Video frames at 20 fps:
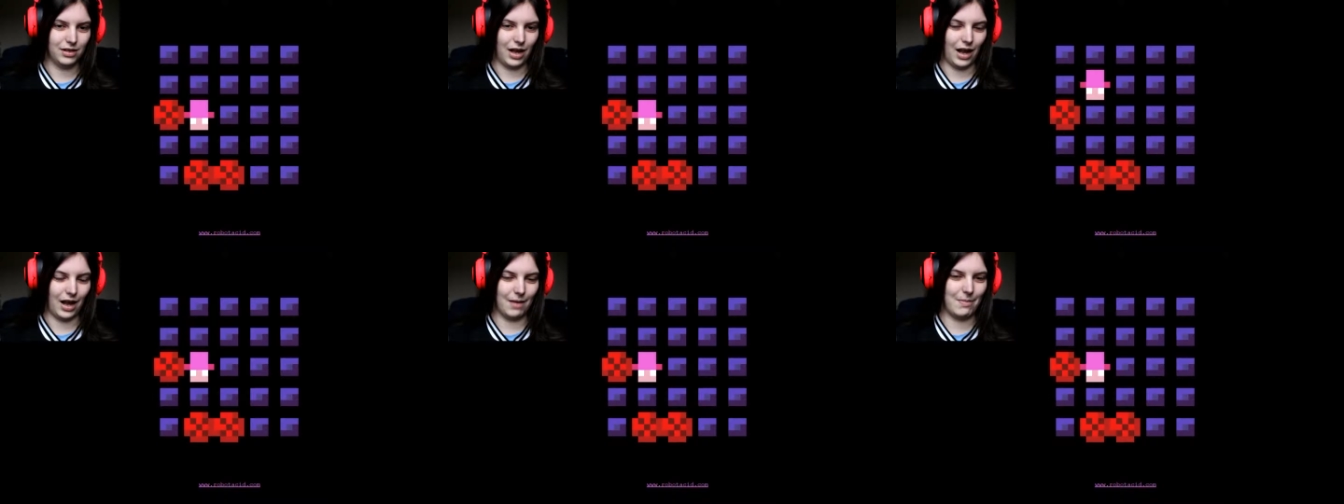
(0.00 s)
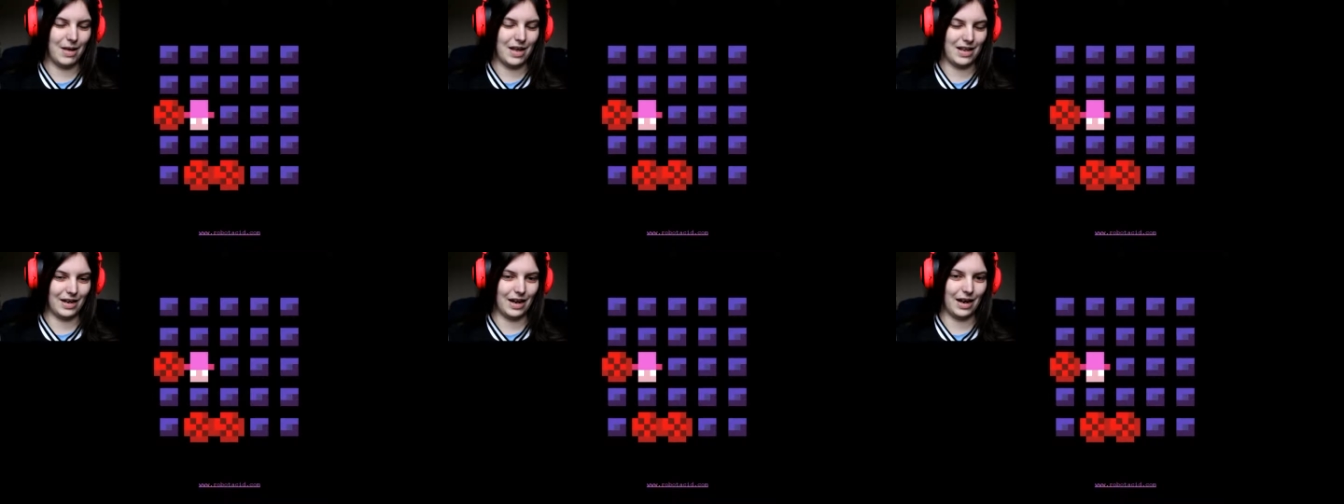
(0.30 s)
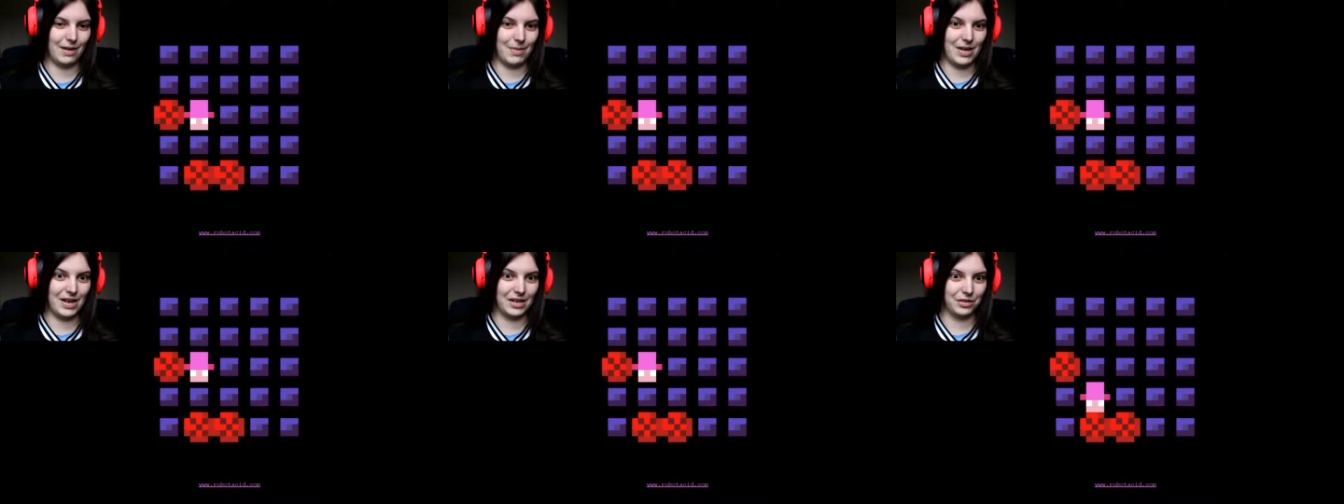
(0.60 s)
I made it.
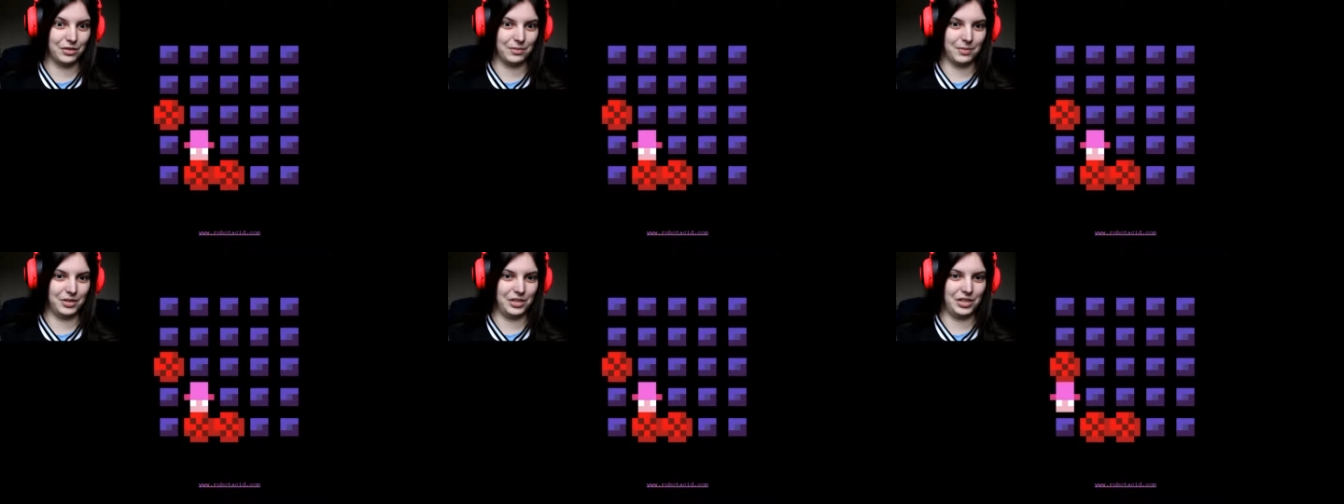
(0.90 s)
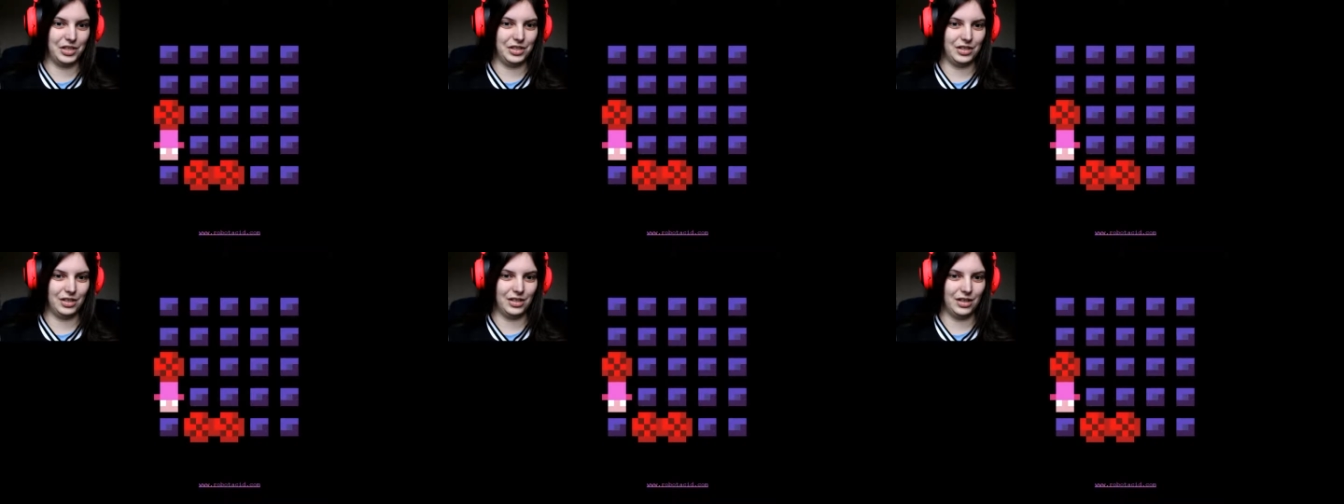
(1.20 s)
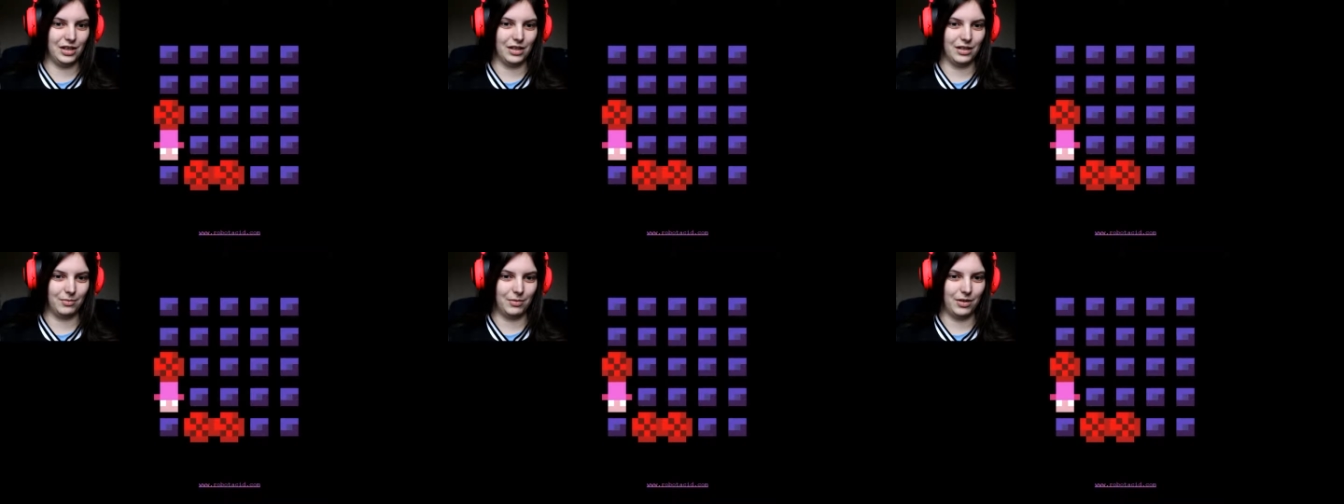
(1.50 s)
I made it so much easier
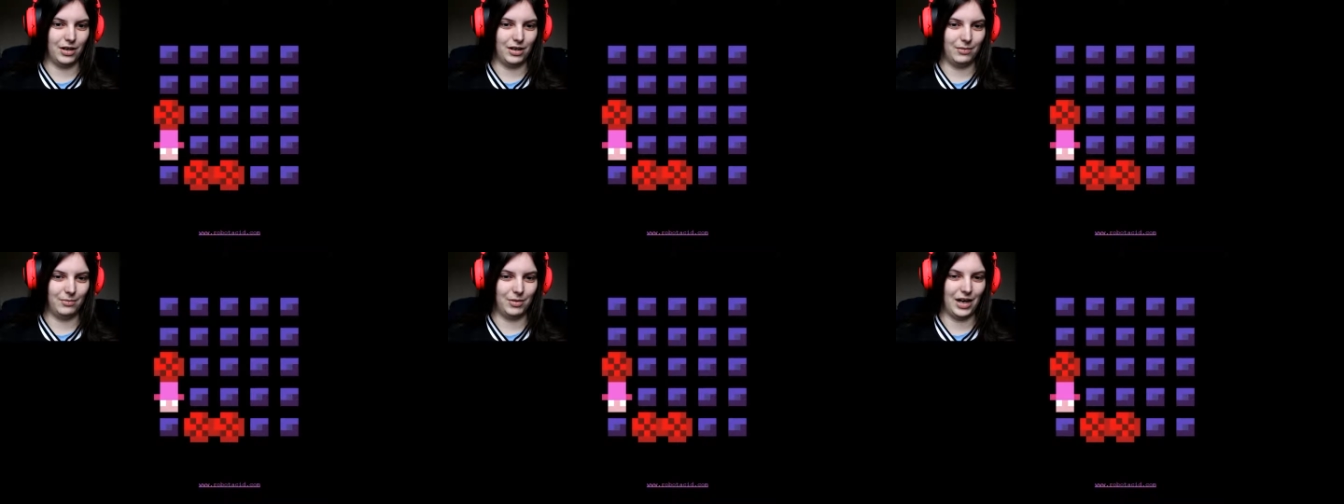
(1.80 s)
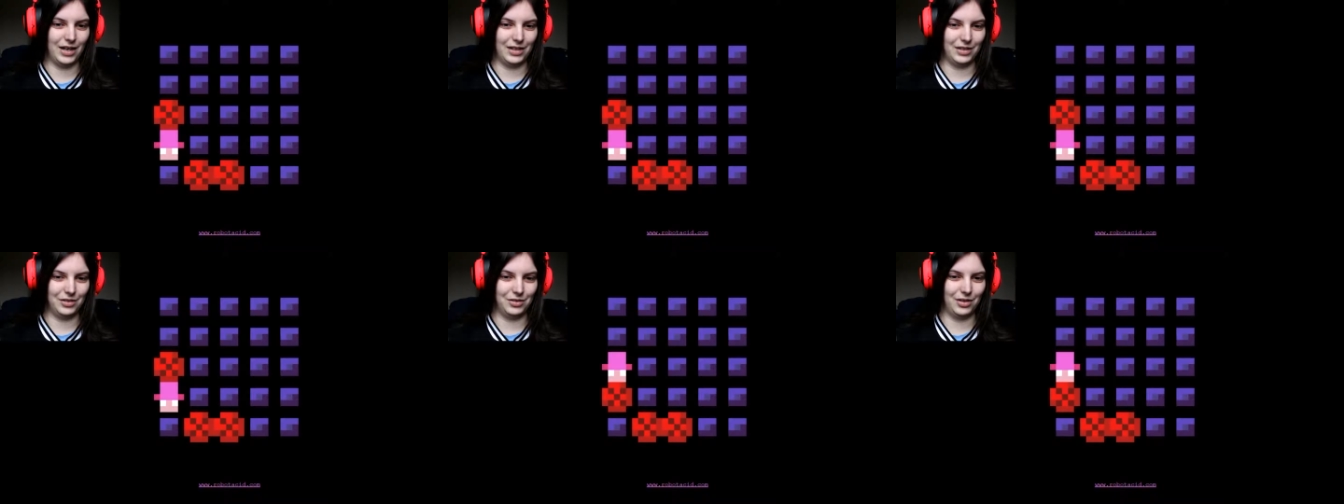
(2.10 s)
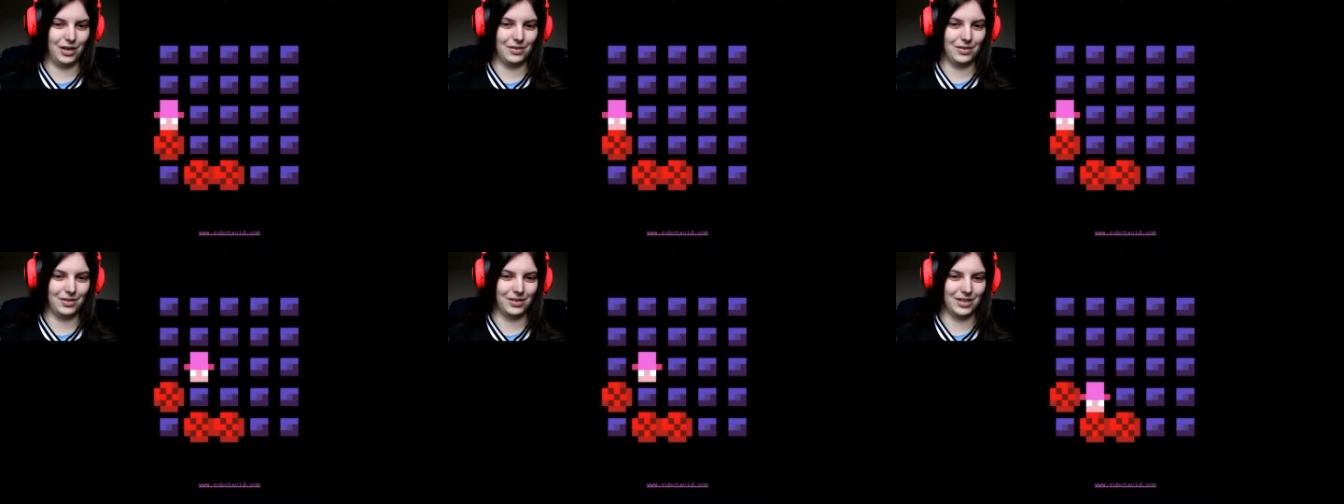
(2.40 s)
in the other practice
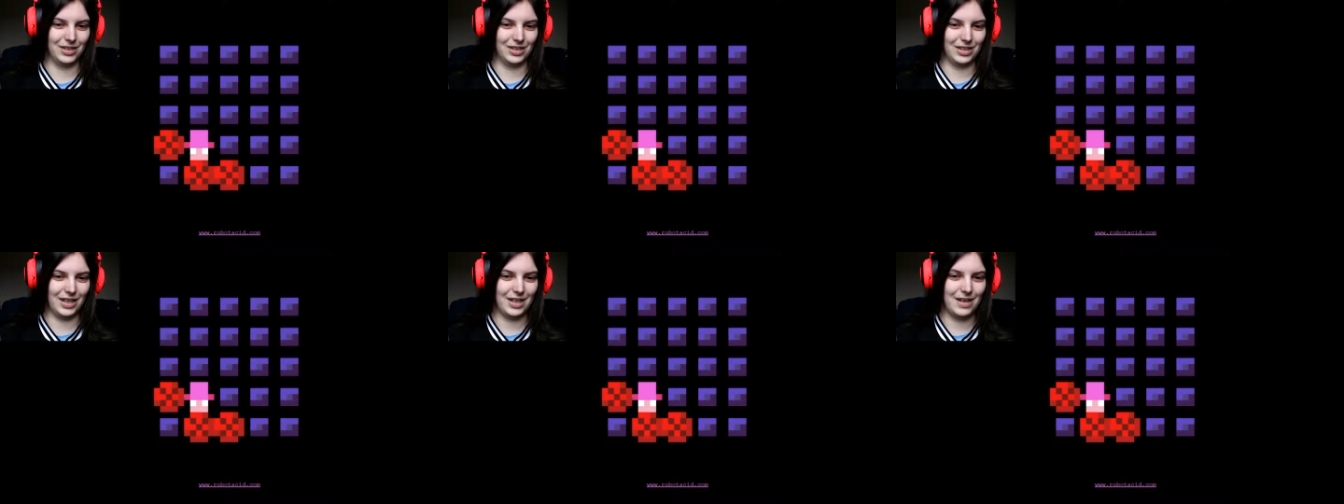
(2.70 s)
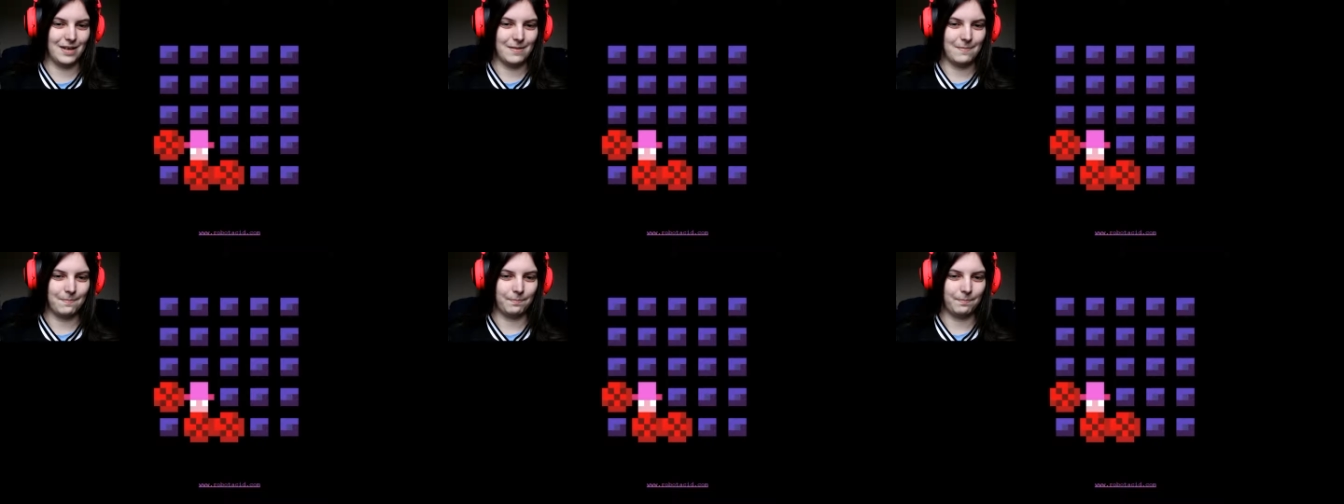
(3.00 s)
round, honestly.